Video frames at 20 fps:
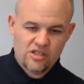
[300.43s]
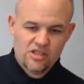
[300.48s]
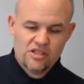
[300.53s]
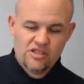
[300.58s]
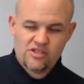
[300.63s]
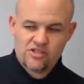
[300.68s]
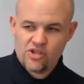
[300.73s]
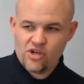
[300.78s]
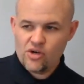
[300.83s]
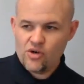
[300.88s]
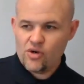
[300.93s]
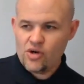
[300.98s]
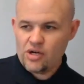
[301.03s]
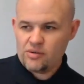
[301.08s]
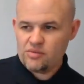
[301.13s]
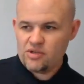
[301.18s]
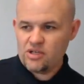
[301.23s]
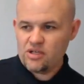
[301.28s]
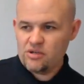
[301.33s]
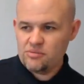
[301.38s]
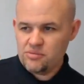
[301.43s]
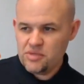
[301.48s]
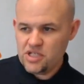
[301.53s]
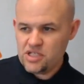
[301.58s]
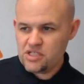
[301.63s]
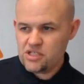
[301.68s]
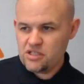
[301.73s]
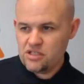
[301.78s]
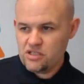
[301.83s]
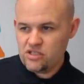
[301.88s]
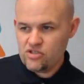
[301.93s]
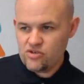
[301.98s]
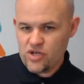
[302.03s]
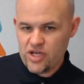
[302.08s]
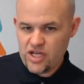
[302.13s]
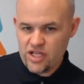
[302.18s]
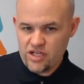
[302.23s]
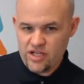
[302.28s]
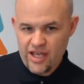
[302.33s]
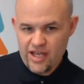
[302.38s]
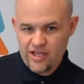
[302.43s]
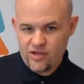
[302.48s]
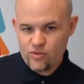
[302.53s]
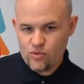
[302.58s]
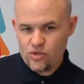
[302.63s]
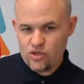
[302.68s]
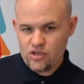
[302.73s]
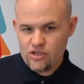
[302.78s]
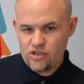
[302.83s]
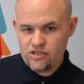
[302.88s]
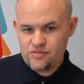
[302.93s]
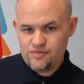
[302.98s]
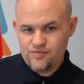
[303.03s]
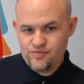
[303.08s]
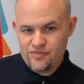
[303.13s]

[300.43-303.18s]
So I'm going to mention the dreaded A word,